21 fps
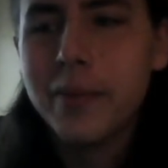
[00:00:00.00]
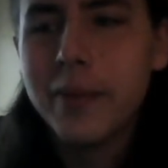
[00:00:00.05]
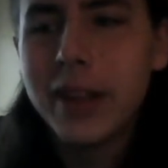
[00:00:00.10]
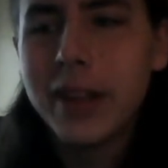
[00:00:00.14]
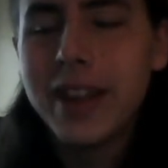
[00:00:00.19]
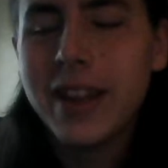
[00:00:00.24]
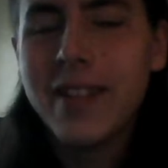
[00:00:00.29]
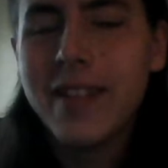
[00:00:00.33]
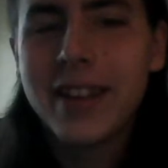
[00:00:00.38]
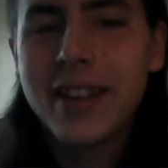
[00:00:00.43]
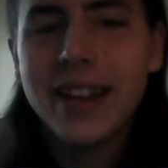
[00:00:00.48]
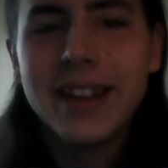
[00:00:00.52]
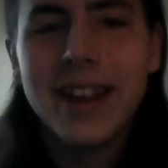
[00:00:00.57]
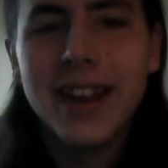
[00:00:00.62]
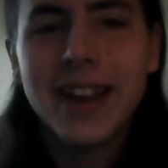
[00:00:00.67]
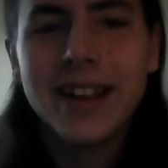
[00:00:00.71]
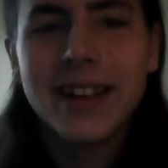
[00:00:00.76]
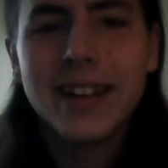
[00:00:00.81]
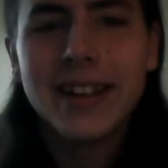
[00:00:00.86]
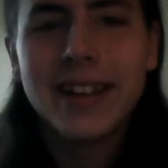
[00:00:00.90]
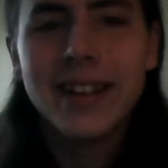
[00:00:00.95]
he's
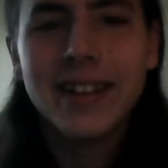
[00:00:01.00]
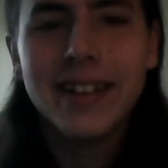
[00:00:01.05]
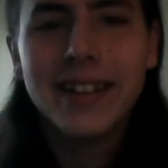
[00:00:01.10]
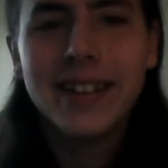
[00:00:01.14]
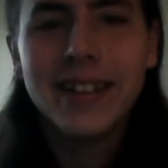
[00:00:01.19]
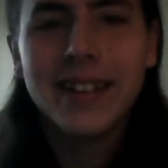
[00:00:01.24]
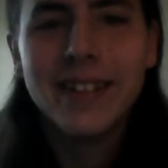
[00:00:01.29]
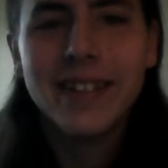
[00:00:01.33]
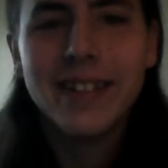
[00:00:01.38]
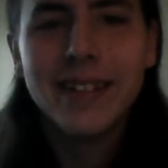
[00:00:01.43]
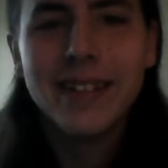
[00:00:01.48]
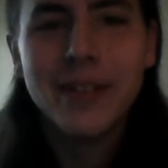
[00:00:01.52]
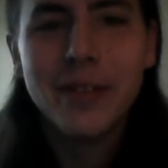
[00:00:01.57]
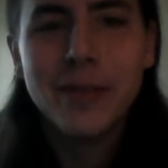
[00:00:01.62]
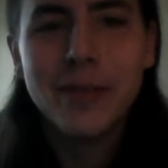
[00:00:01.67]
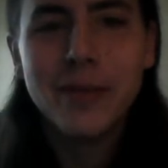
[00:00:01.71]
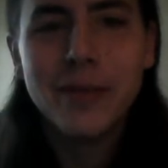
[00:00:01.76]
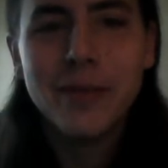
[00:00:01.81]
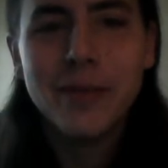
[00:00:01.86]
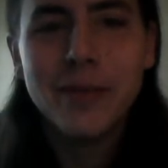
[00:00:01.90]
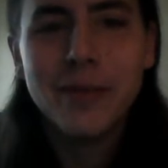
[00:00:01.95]
connected in the
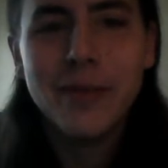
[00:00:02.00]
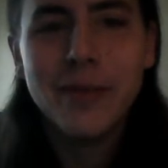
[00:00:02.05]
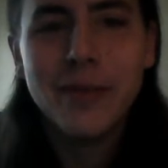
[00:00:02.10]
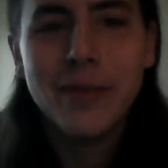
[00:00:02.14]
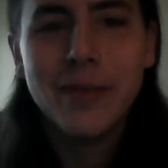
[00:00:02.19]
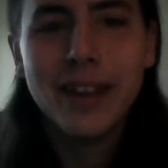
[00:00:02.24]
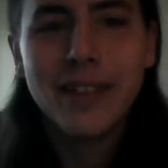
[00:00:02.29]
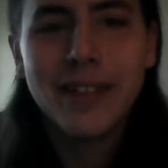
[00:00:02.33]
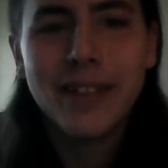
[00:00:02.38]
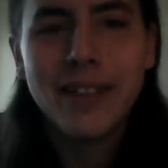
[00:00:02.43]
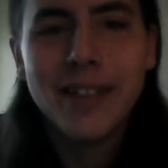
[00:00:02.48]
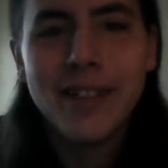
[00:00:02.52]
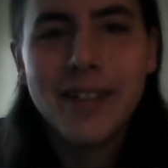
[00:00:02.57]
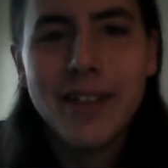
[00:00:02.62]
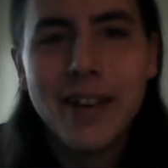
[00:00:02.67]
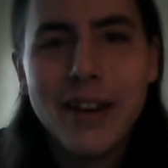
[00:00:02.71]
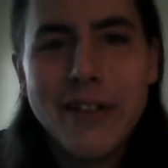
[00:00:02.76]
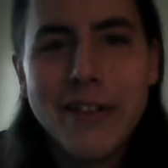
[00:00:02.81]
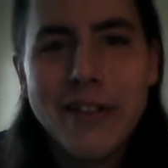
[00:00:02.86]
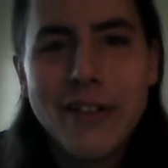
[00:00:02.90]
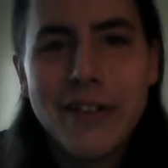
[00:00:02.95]

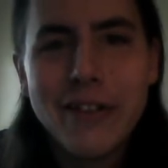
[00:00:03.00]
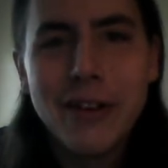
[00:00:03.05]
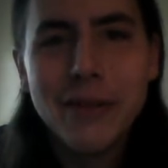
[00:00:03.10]
vandalization